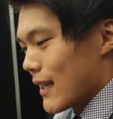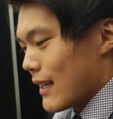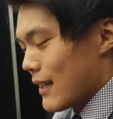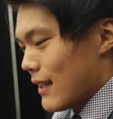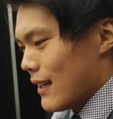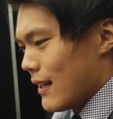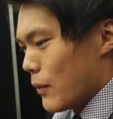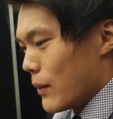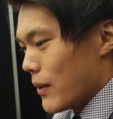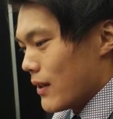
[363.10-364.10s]
like, uh,
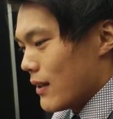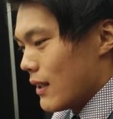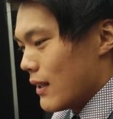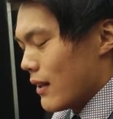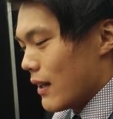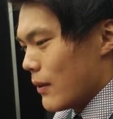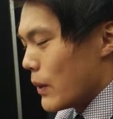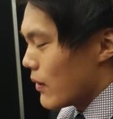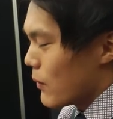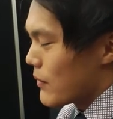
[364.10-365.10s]
"What?"
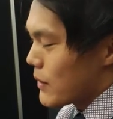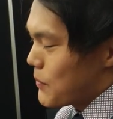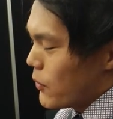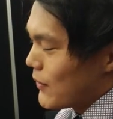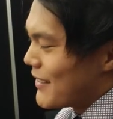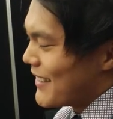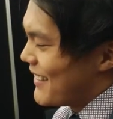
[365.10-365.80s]
what, what's Portland?